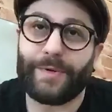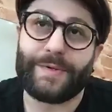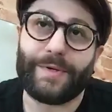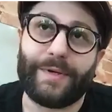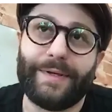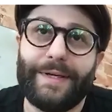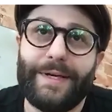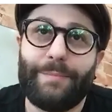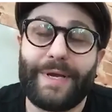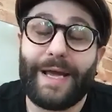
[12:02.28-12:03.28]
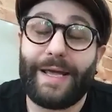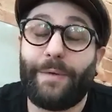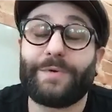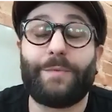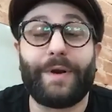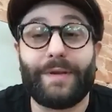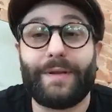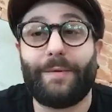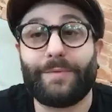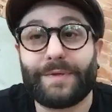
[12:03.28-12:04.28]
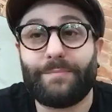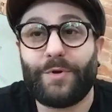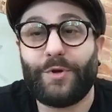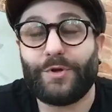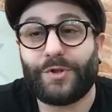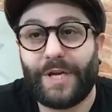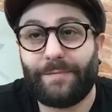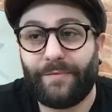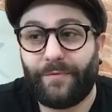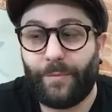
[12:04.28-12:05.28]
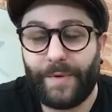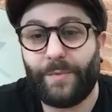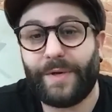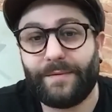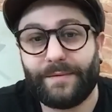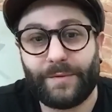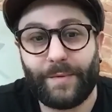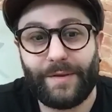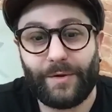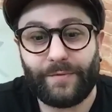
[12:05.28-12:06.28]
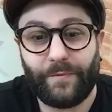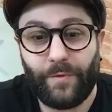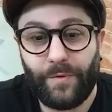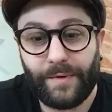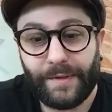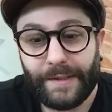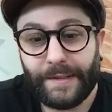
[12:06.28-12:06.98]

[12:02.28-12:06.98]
So, but yeah, that was a huge achievement for me to win those 4.